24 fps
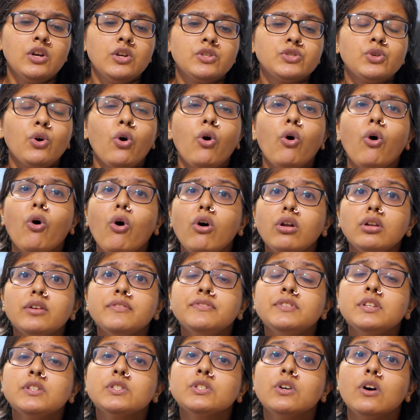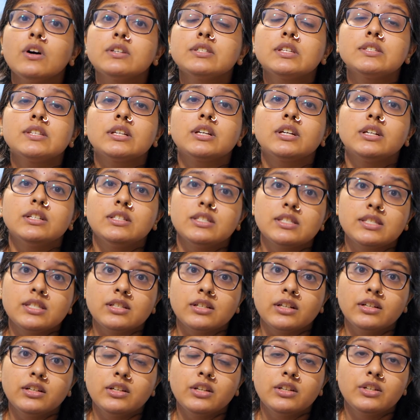So all of this causes a
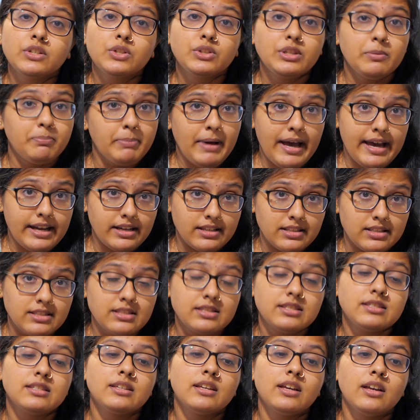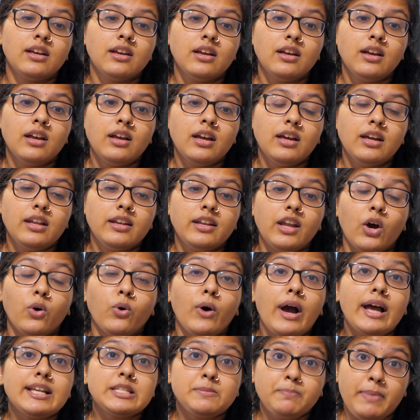concern to the parents.
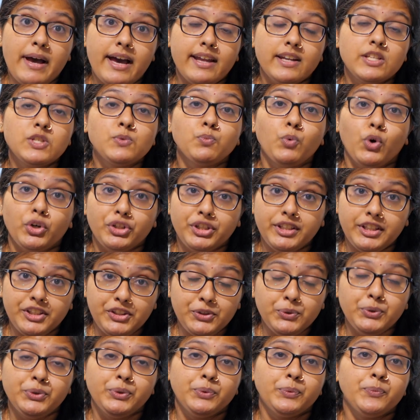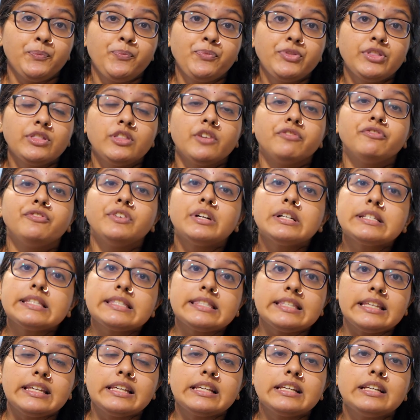Now, as parents, what can you do? The
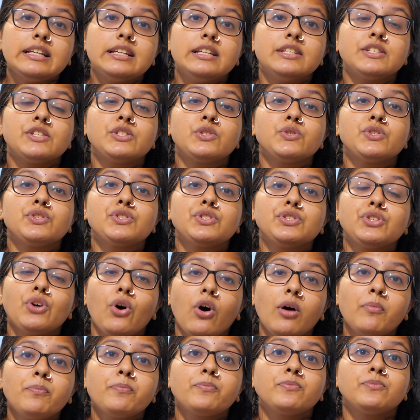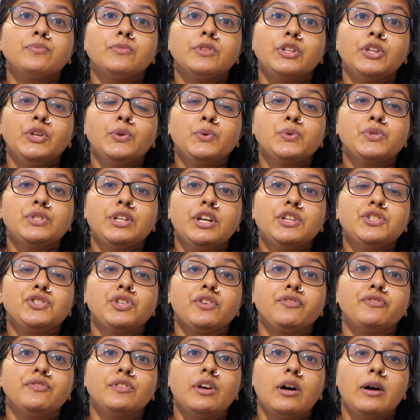first thing is to stop the usage
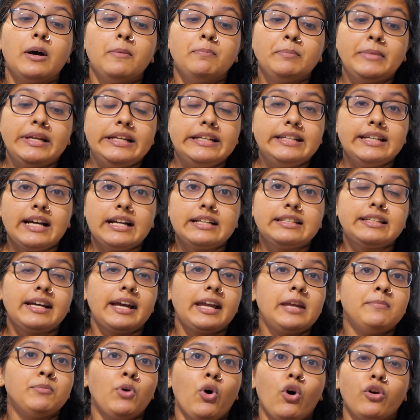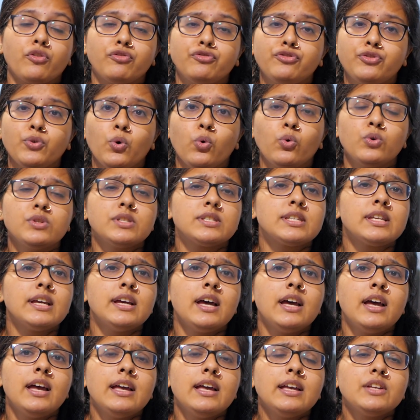of media time or phones.
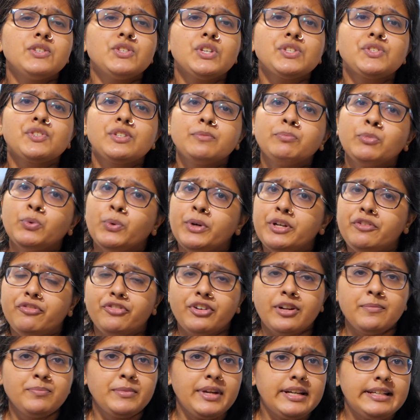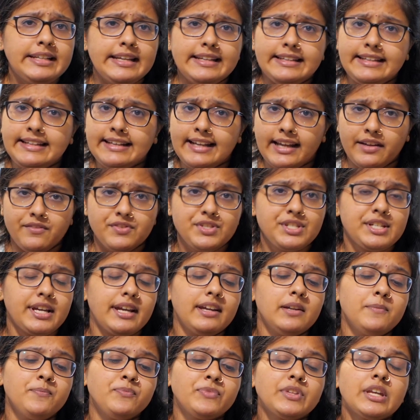Just remove it from their daily
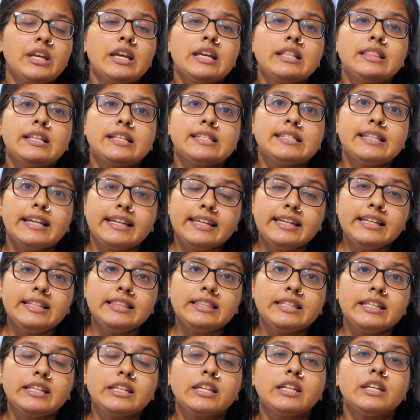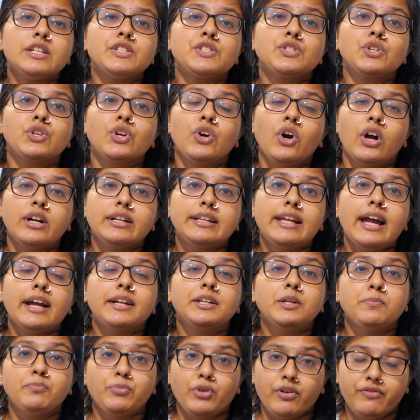lifestyle. The second thing is to
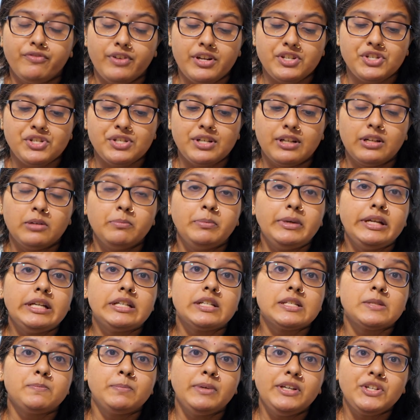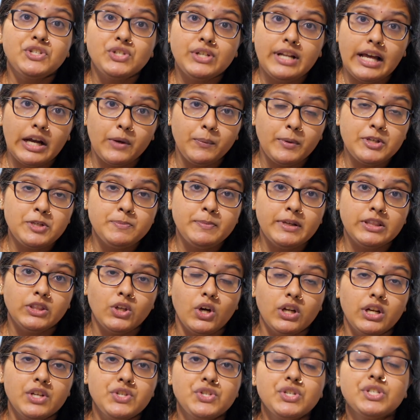contact a professional, be it a speech language
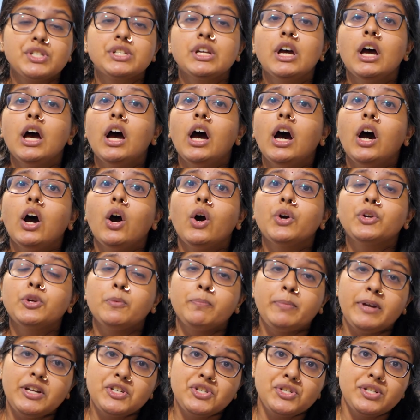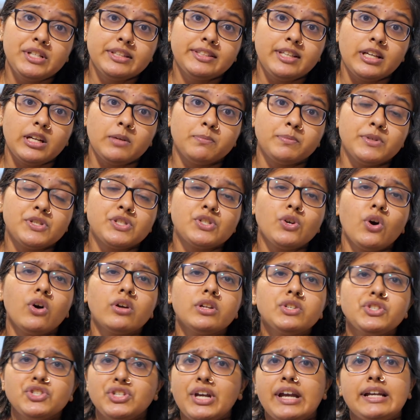pathologist, an occupational therapist
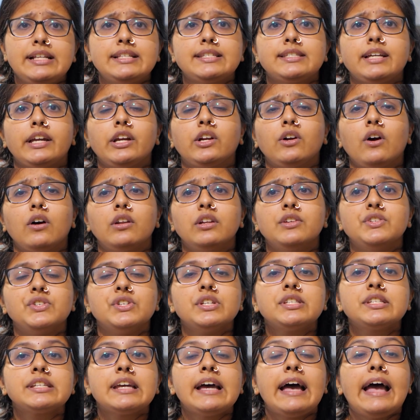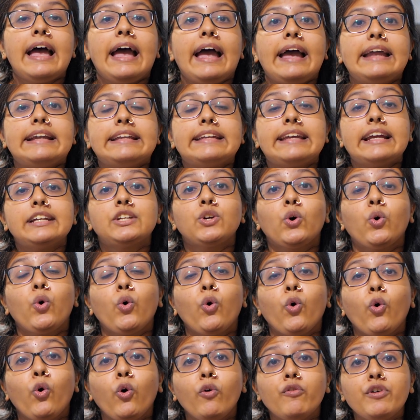or a child psychologist, and get an
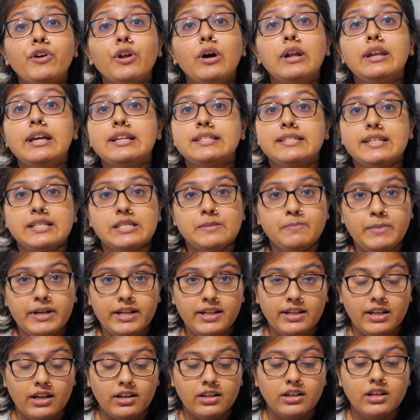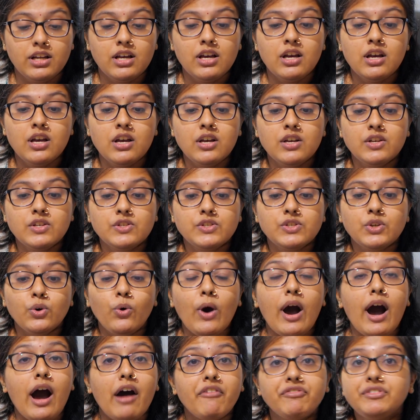overall assessment done.
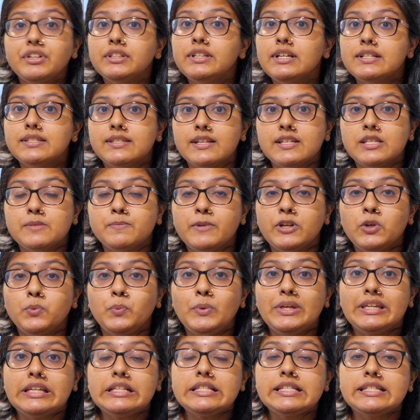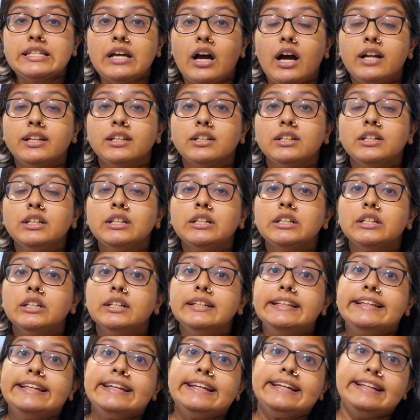So after the assessment, we can start an
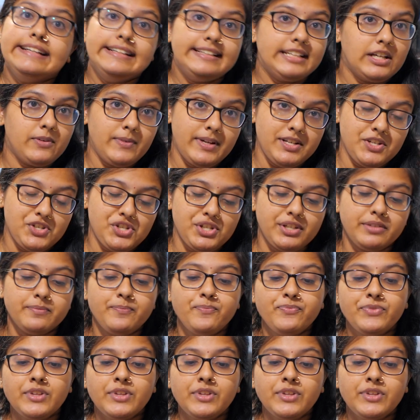early intervention.